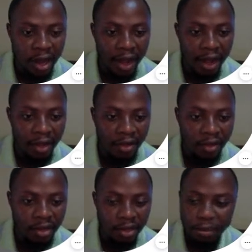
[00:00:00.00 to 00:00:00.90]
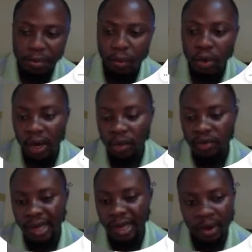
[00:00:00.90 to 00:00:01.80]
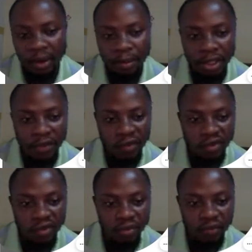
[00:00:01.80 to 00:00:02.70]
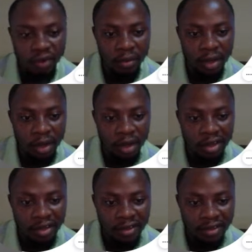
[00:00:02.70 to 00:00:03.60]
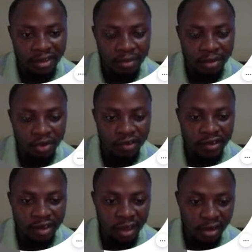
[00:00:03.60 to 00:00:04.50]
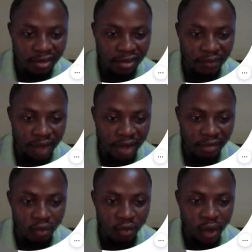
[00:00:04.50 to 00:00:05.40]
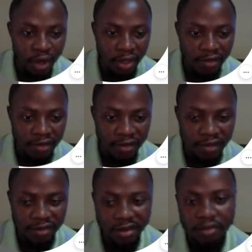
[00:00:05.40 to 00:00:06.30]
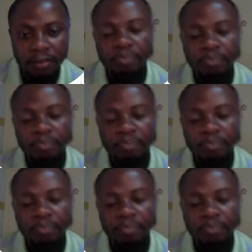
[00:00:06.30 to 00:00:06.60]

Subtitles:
and people that are going to like our page is going to be from between 65 to 187.